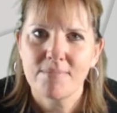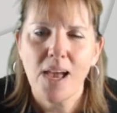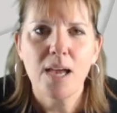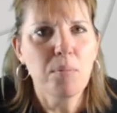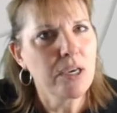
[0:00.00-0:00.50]

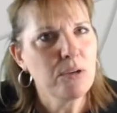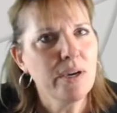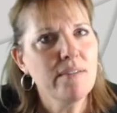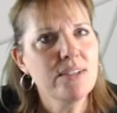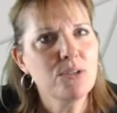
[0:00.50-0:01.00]
I bet you
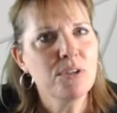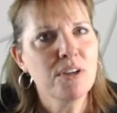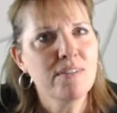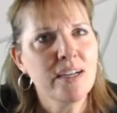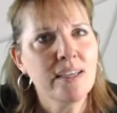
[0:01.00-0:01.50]
have this one
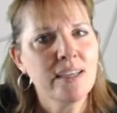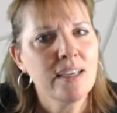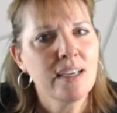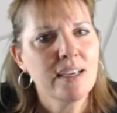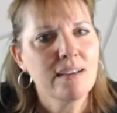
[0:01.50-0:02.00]
already,
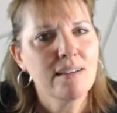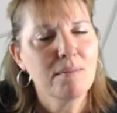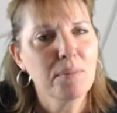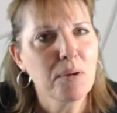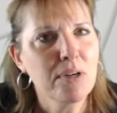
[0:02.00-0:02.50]

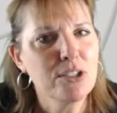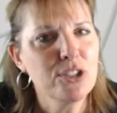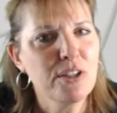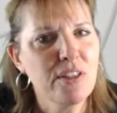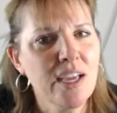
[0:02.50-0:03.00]
but I wanted you
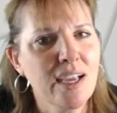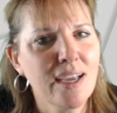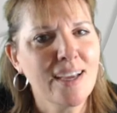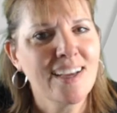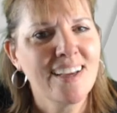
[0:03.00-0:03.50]
to think.
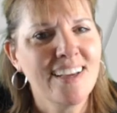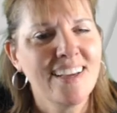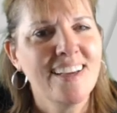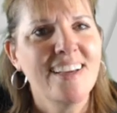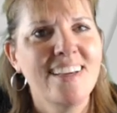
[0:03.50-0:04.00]

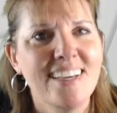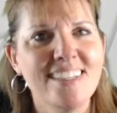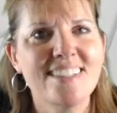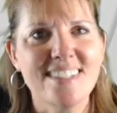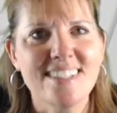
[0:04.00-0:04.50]

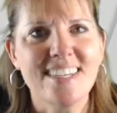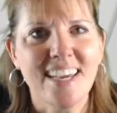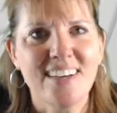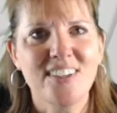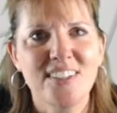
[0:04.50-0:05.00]
It's the
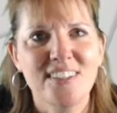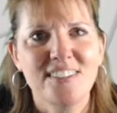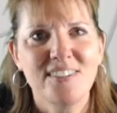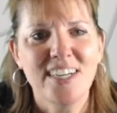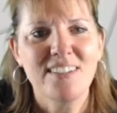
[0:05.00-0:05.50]
scale,
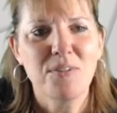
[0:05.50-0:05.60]
right?